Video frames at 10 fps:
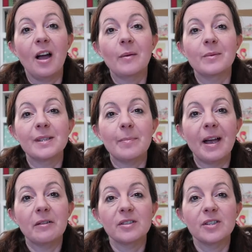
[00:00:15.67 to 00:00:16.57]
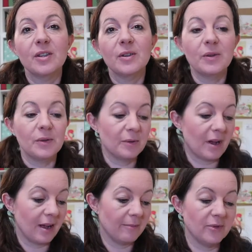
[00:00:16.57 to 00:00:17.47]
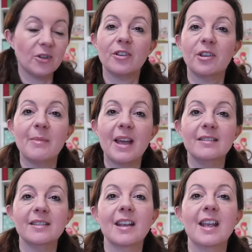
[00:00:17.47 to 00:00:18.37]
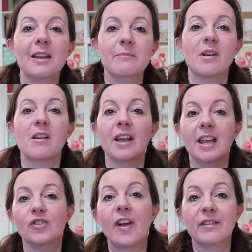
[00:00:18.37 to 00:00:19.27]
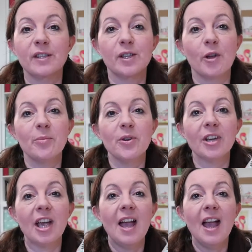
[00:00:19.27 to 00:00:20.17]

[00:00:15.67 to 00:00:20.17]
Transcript: I was about to um, document in my traveler's notebook